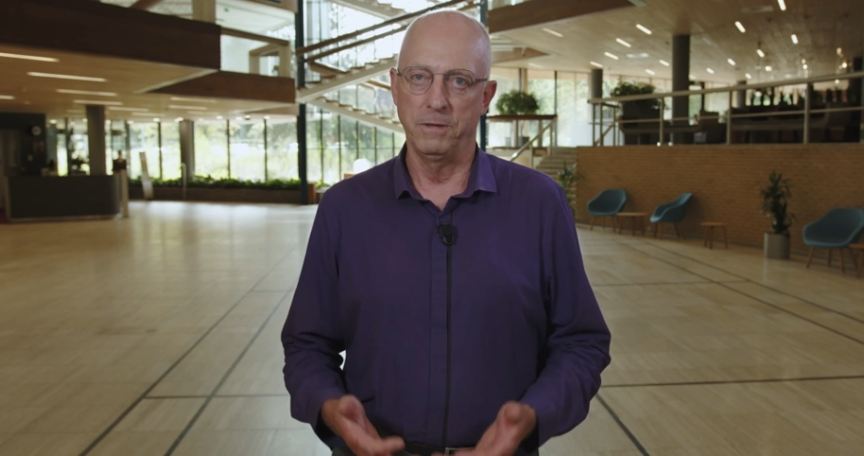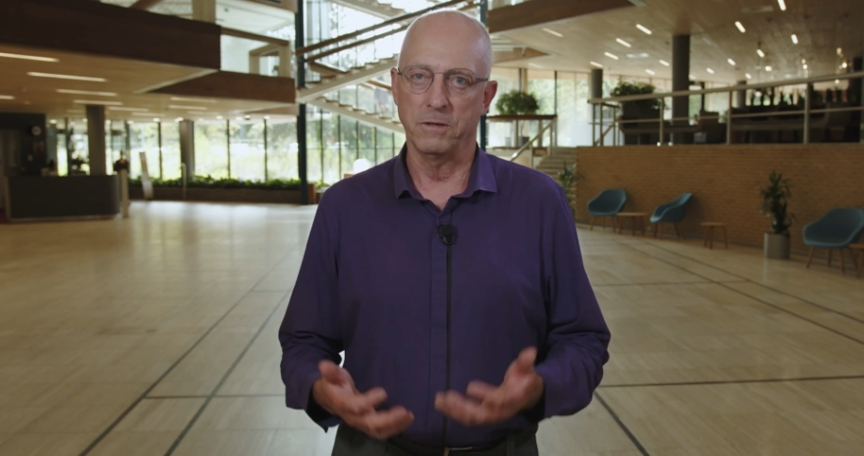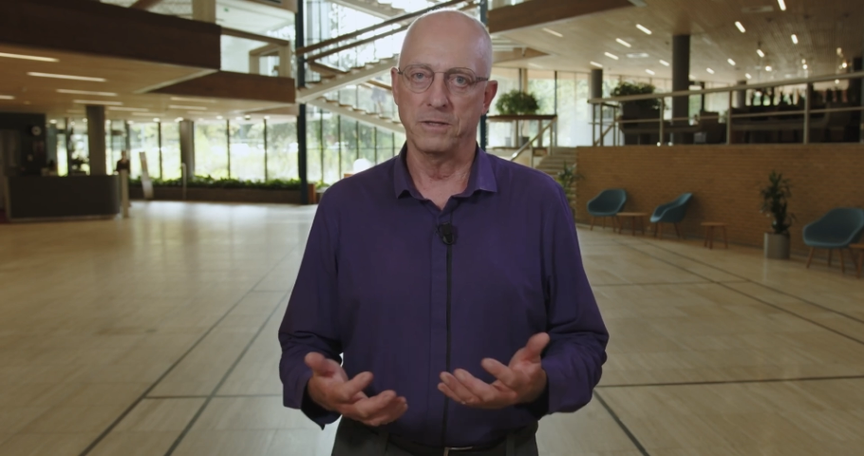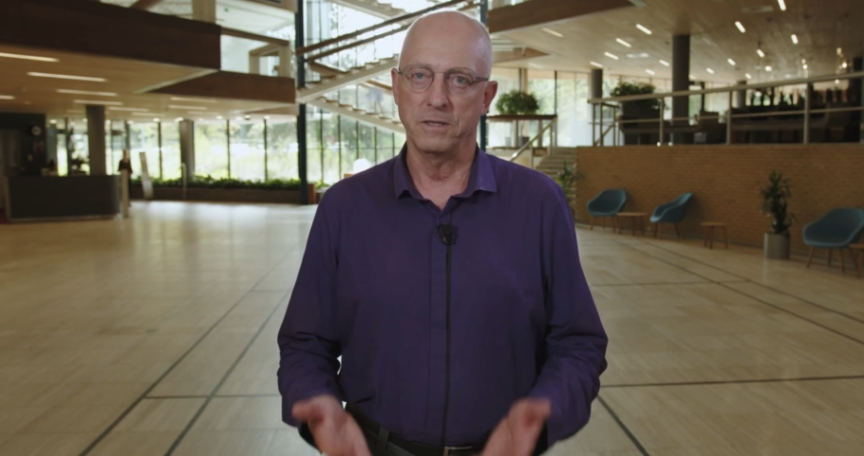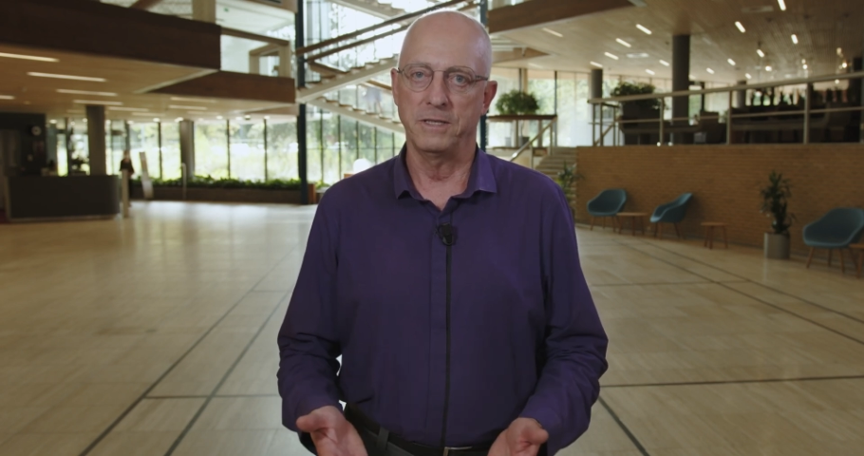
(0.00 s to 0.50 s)

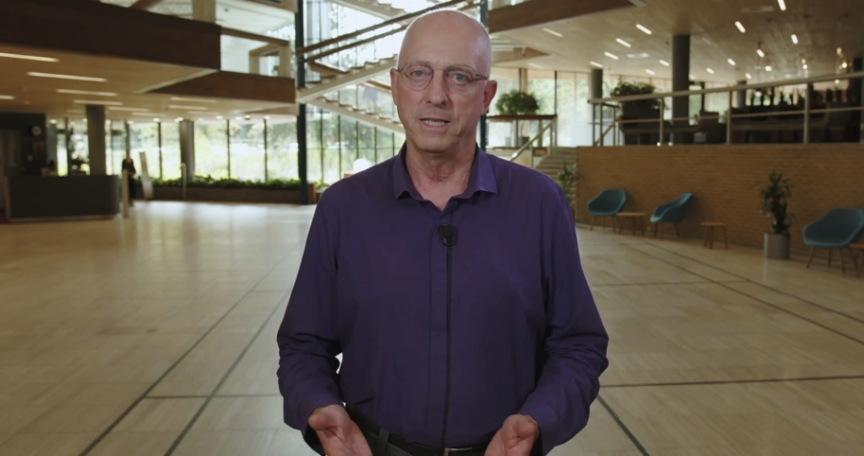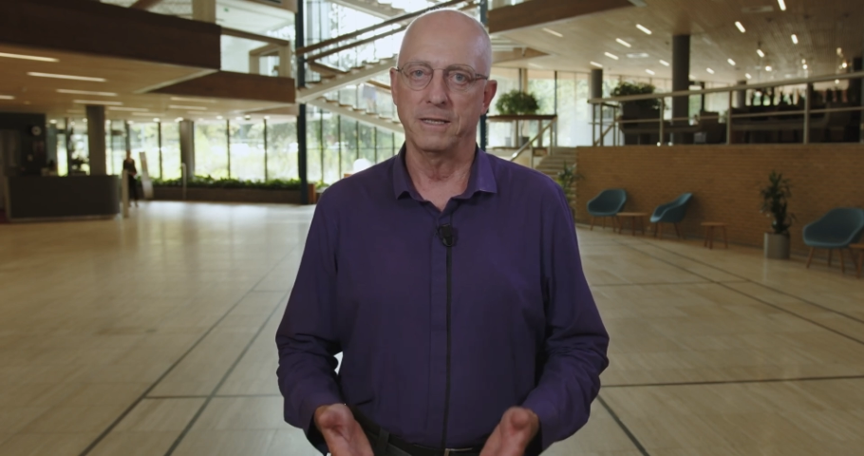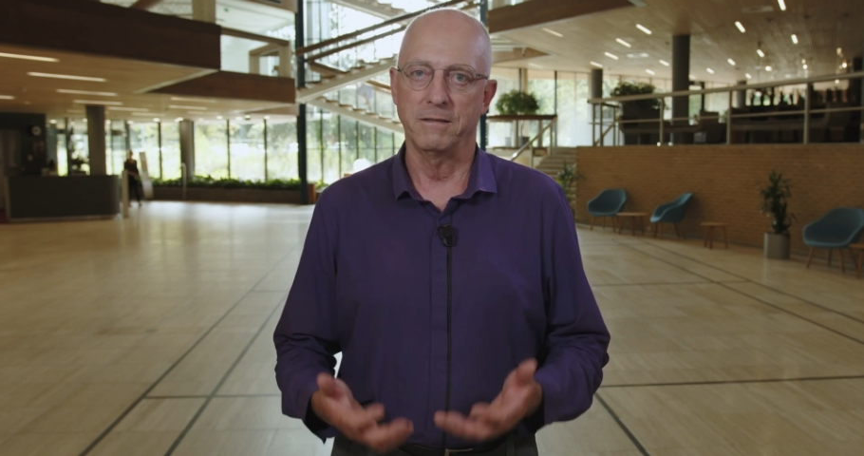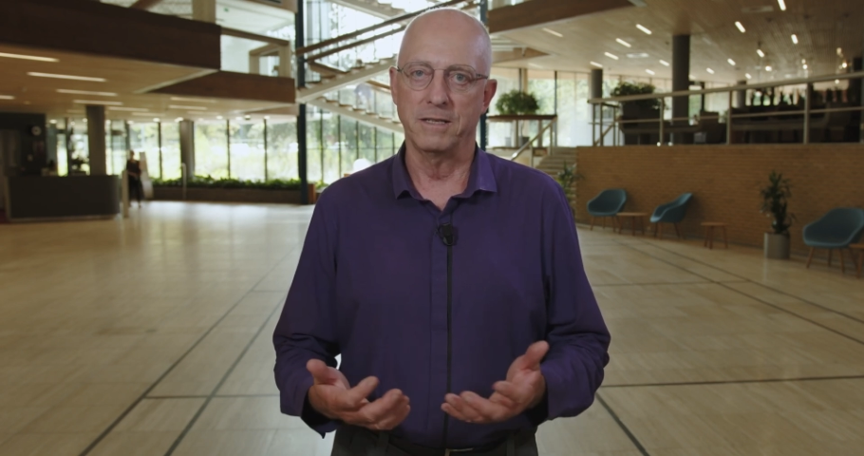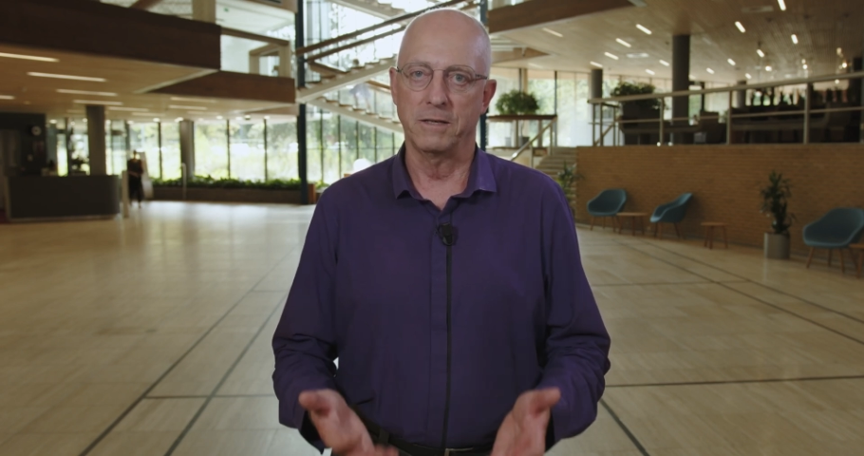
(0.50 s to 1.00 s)
because I
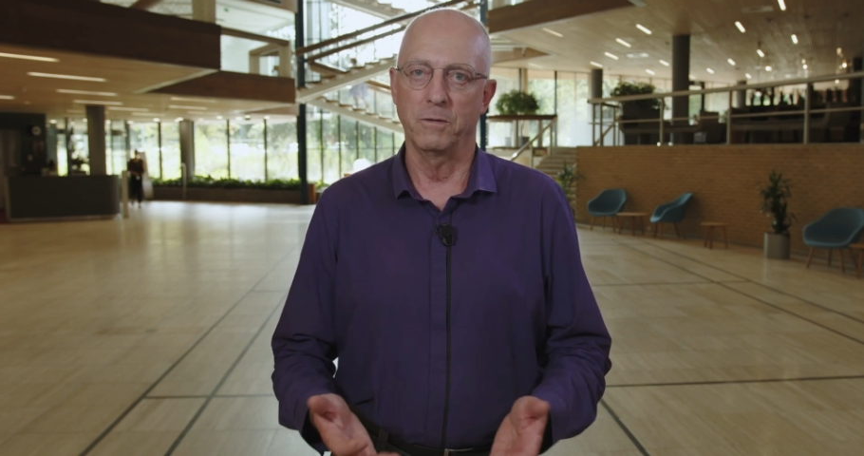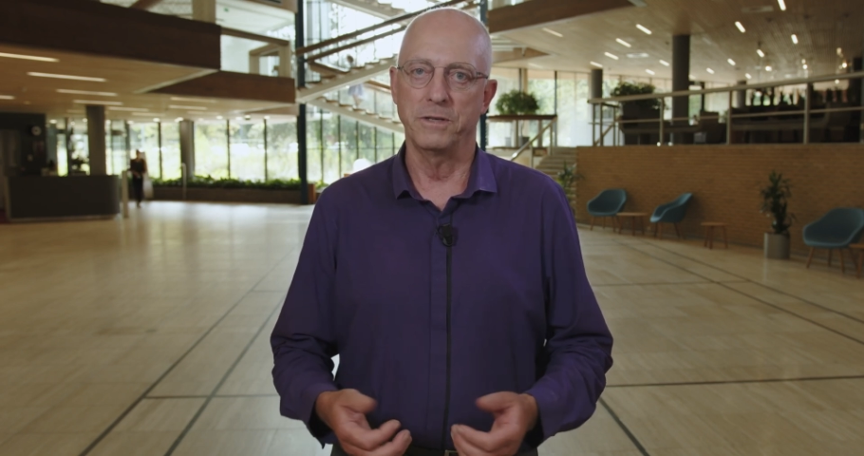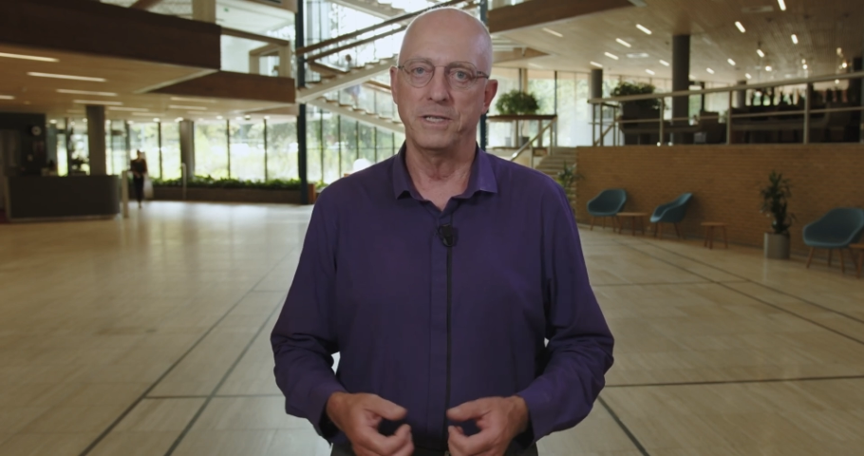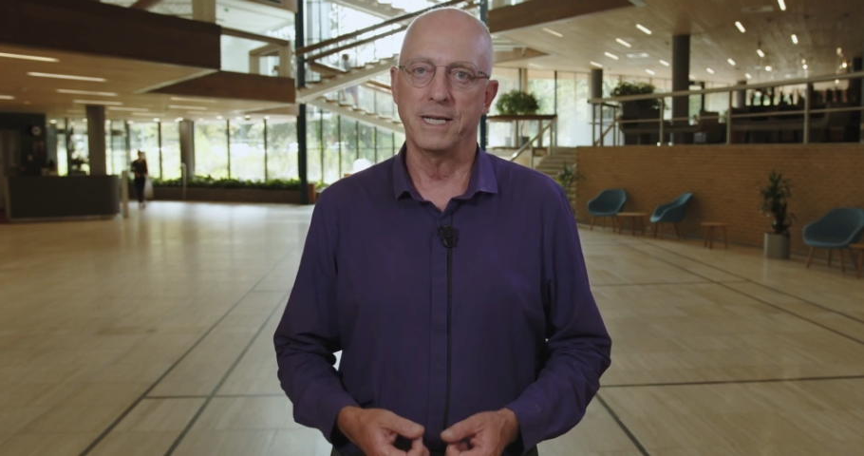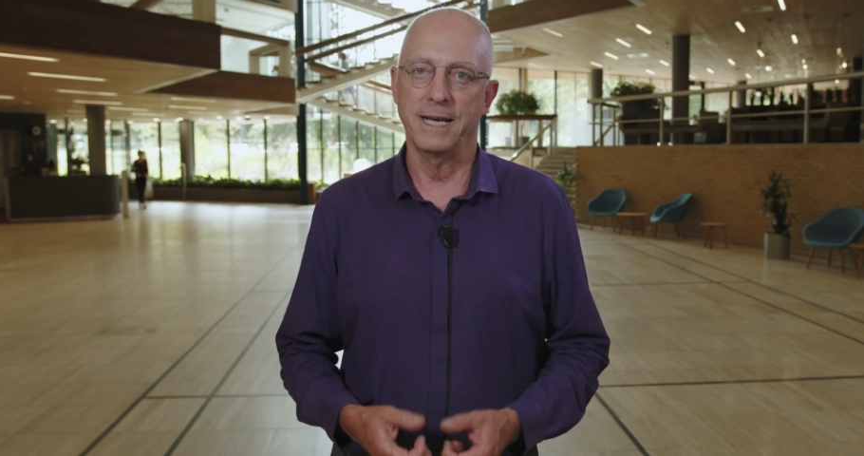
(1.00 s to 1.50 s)
think the
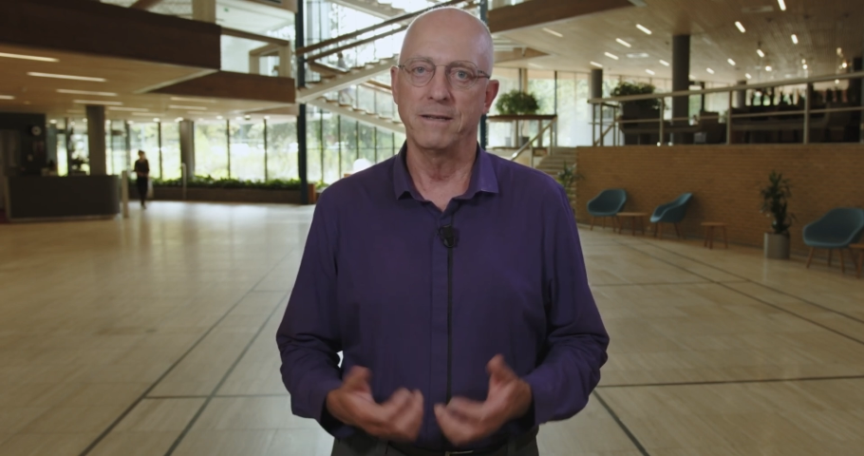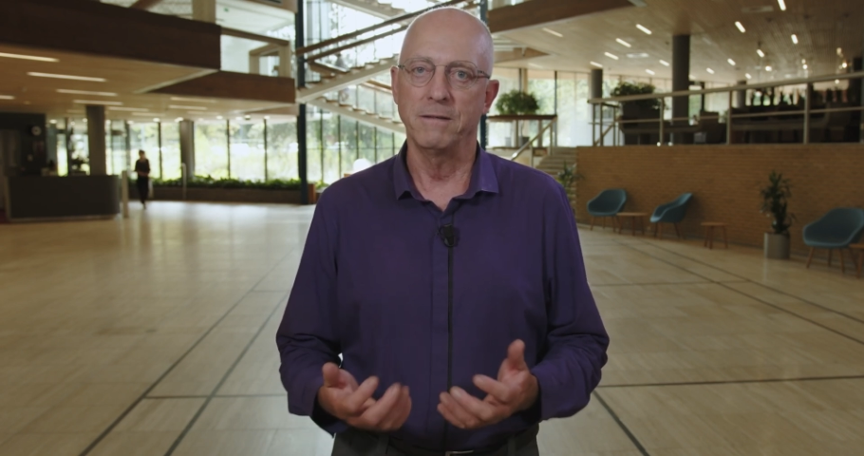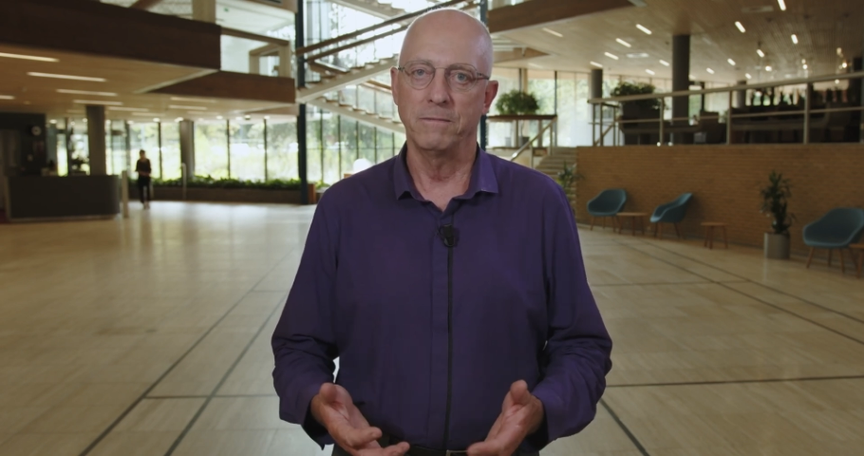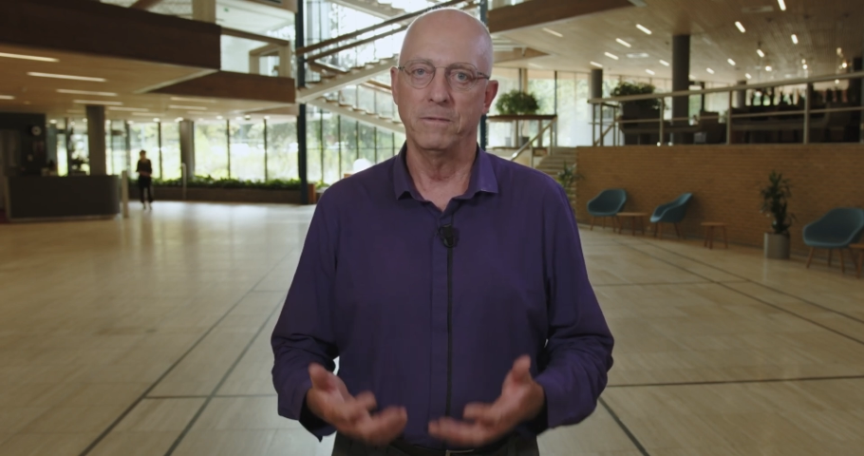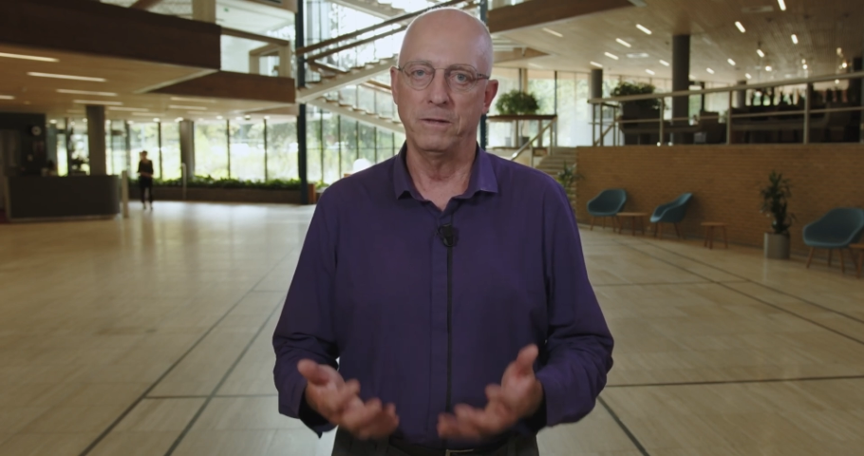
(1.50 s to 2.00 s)
technology can